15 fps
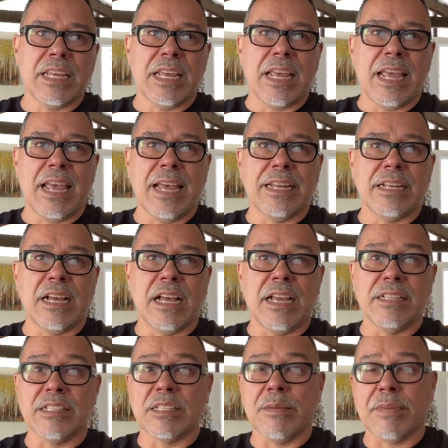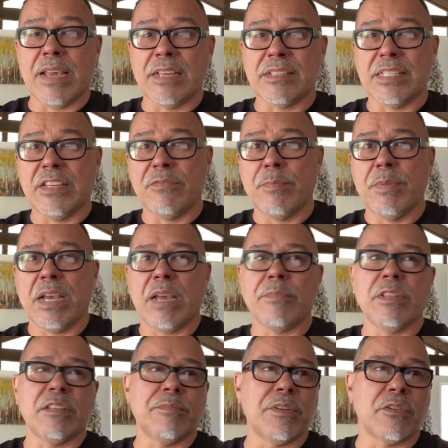And in some cases, even pick up
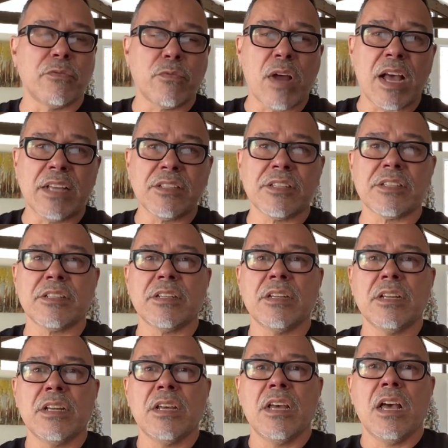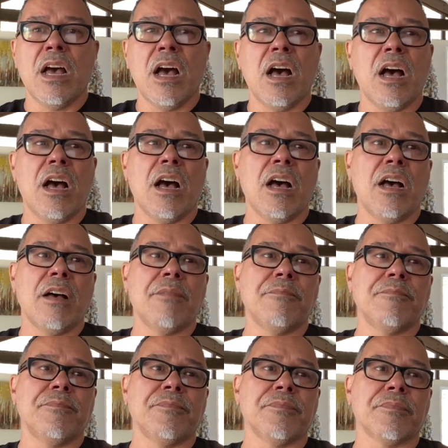a little bit of rust
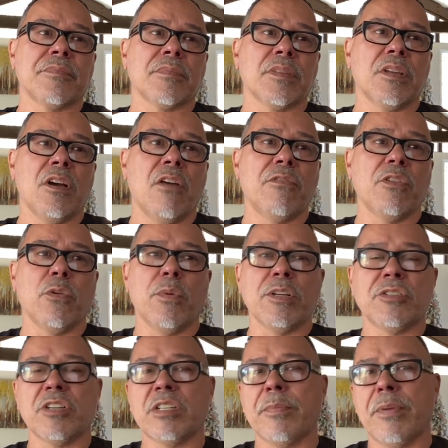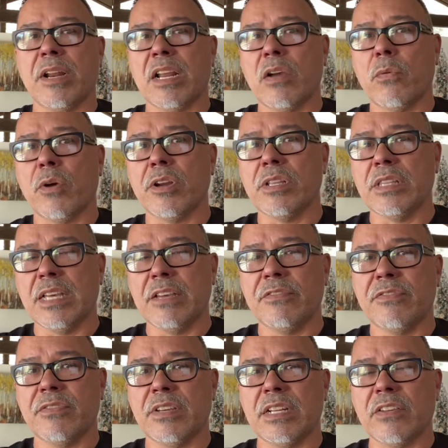over the winter, depending on where you
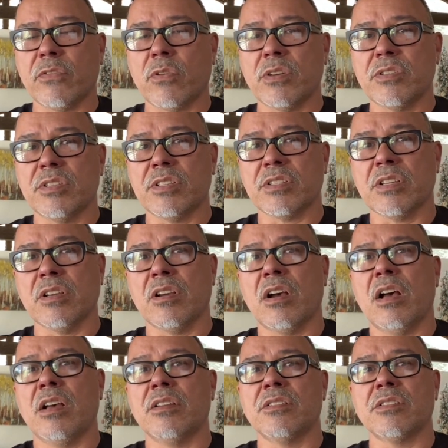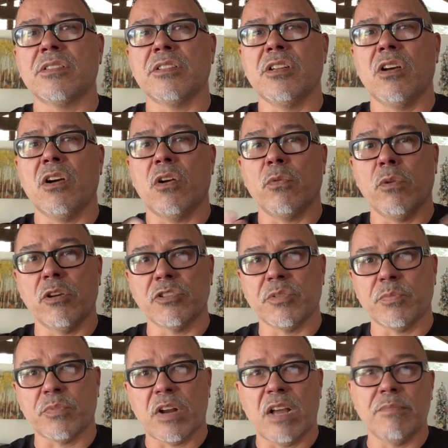live. And of course, this can cause, erosion
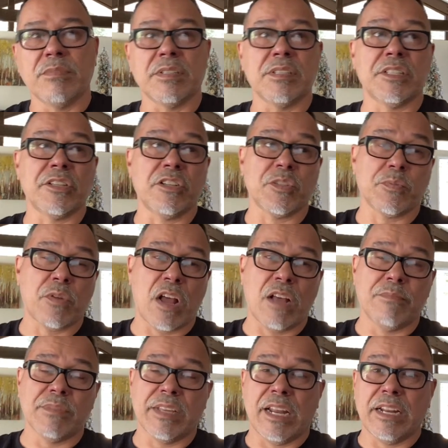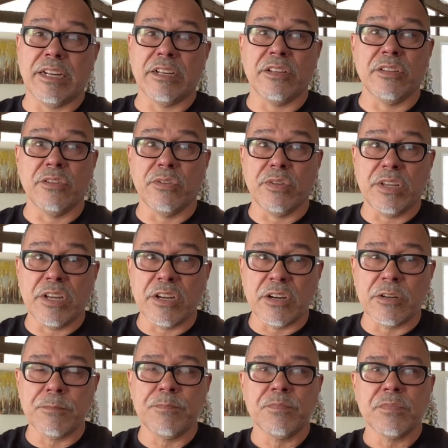problems and serious problems heading into the new year.